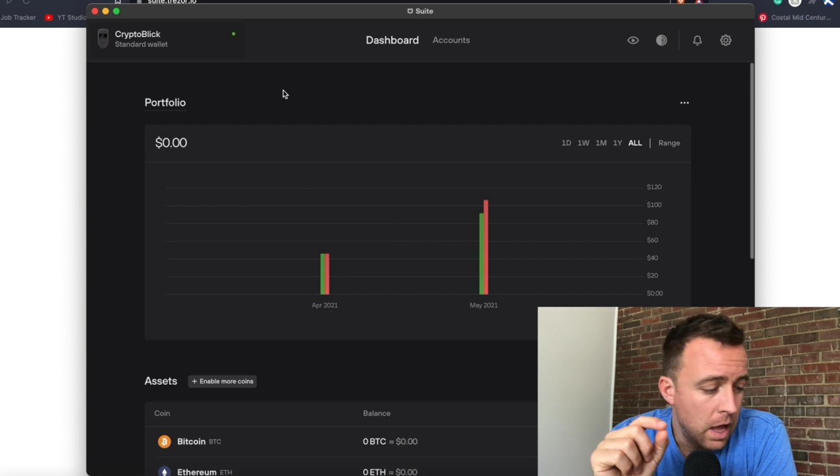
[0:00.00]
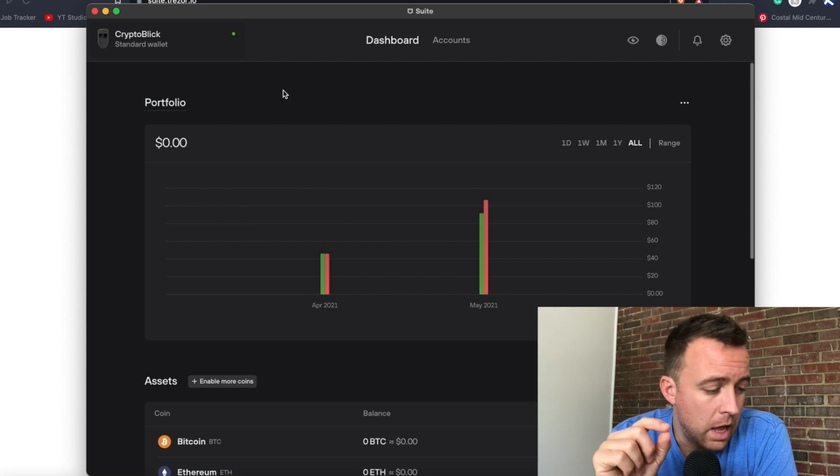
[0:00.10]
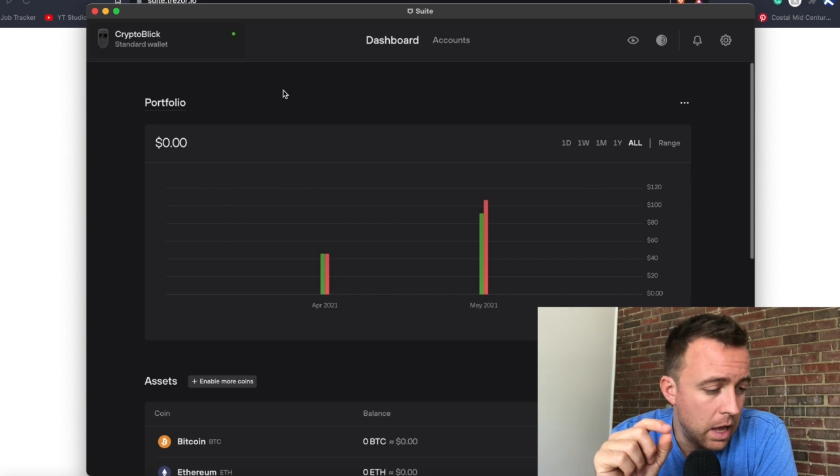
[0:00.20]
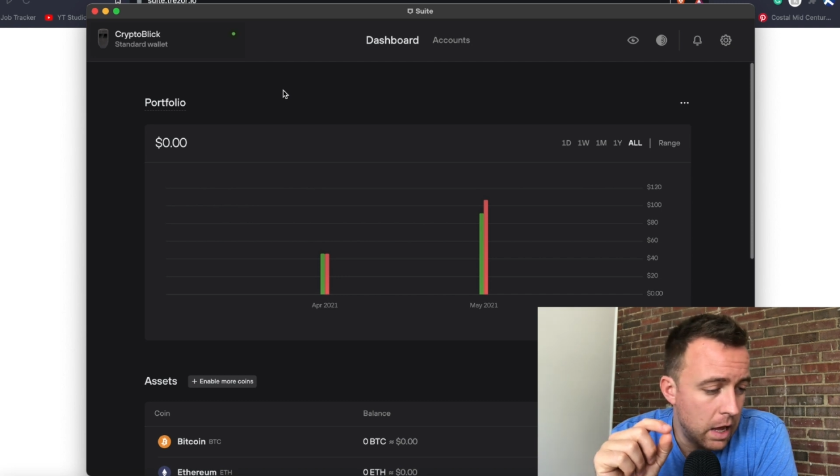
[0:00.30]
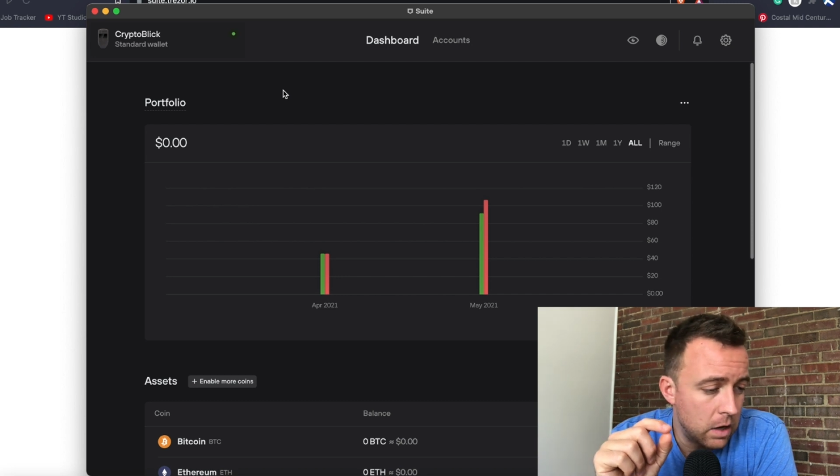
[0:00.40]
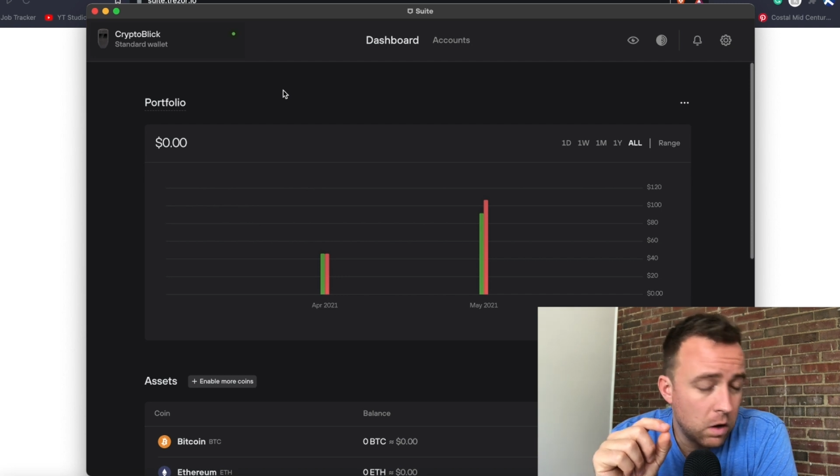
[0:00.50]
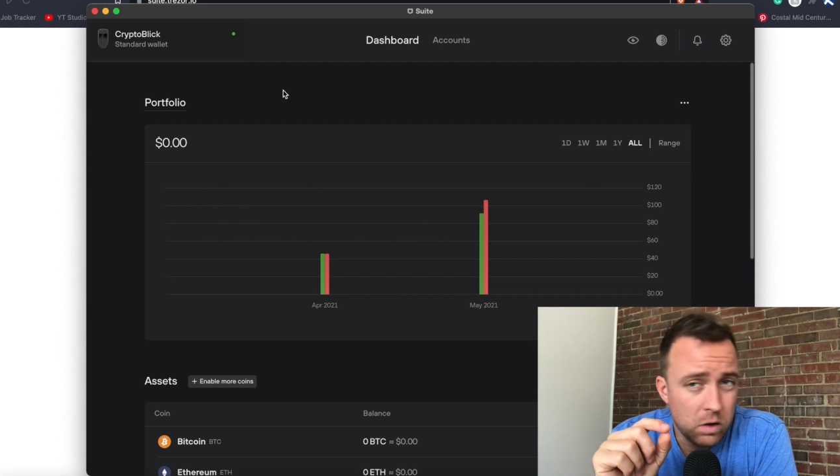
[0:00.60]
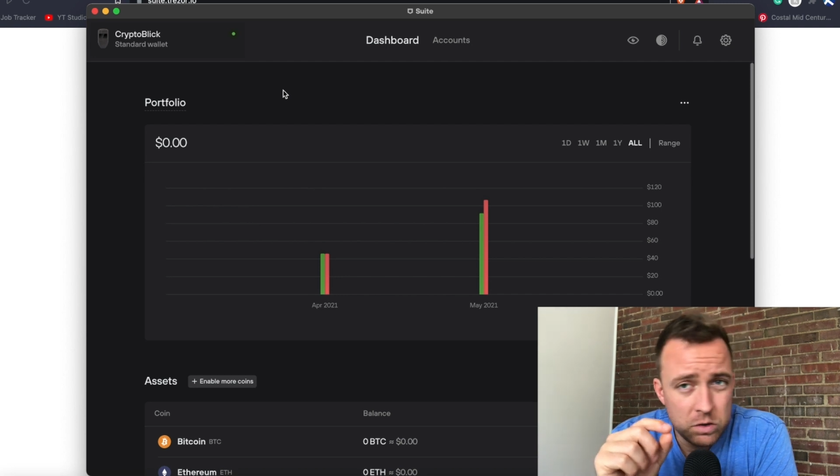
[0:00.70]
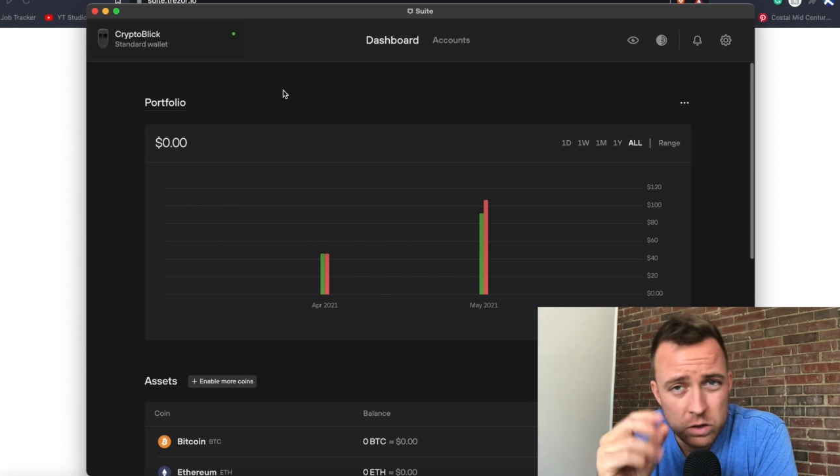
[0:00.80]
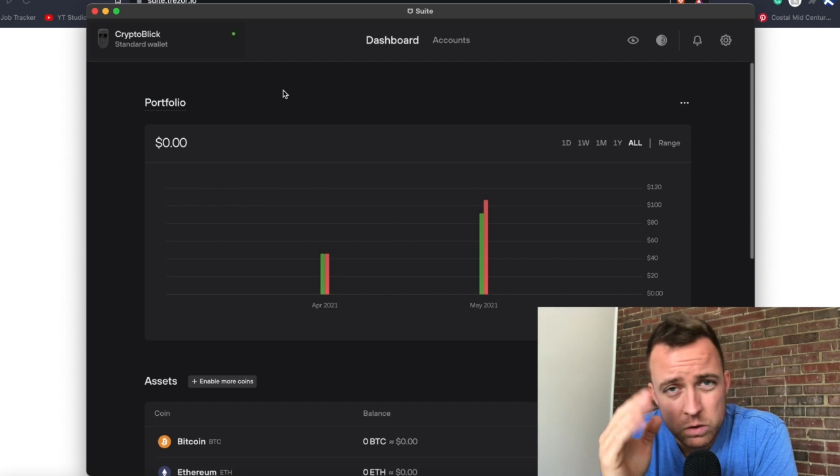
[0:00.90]
And
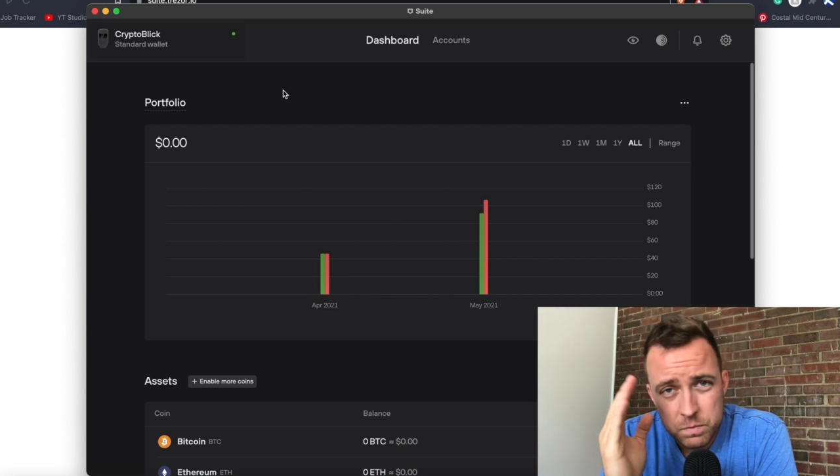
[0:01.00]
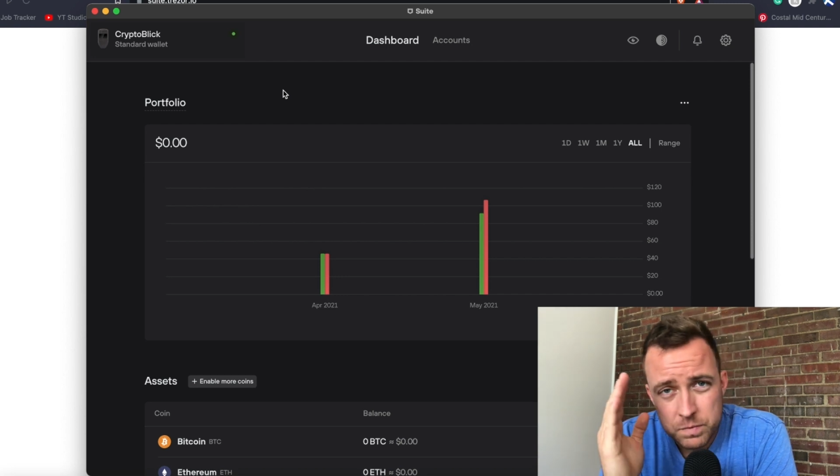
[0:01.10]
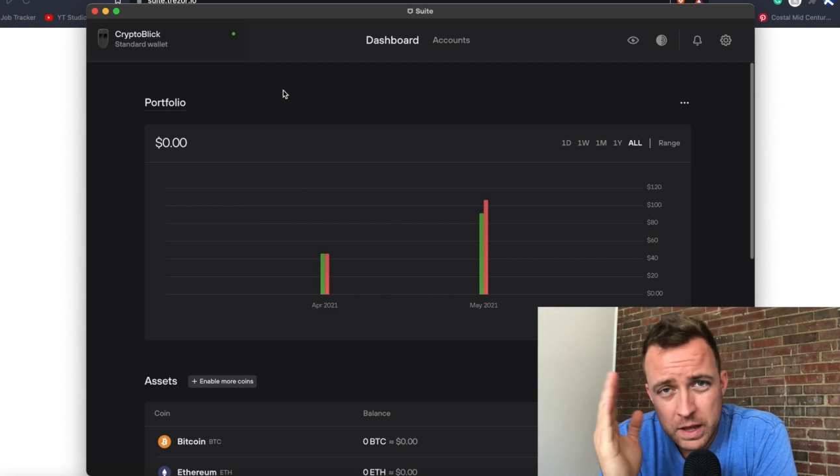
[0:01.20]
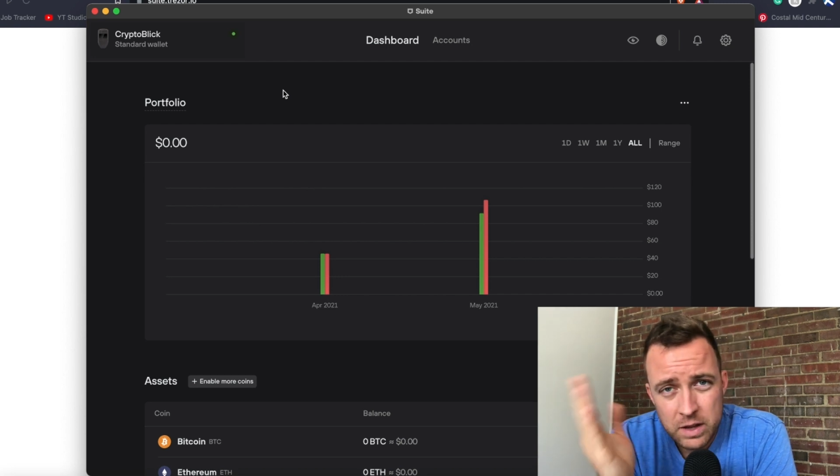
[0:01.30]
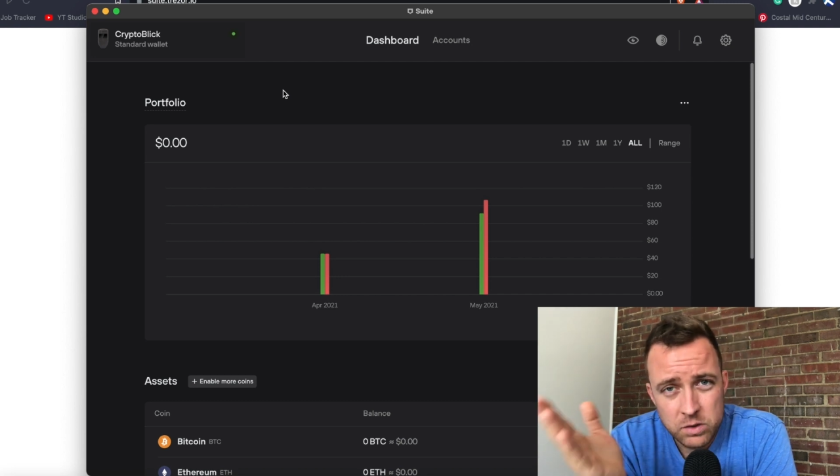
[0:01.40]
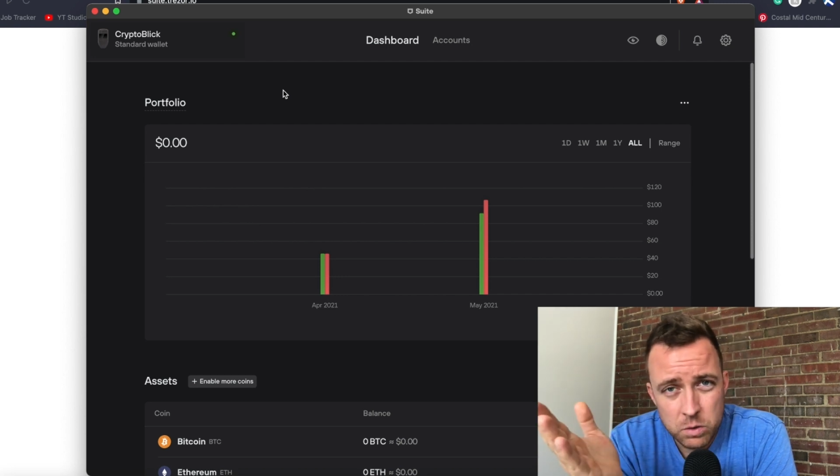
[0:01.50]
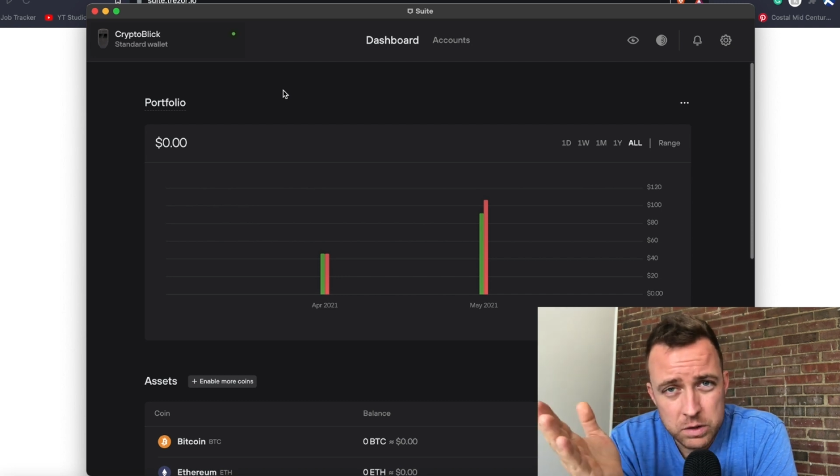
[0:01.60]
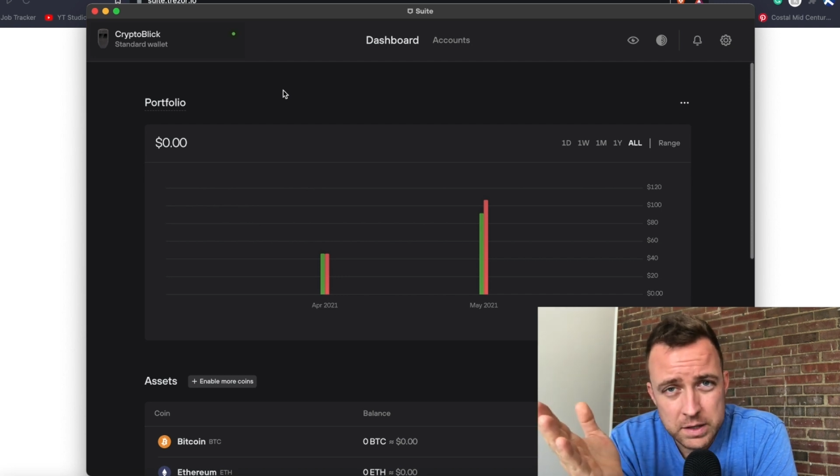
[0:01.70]
also, as always,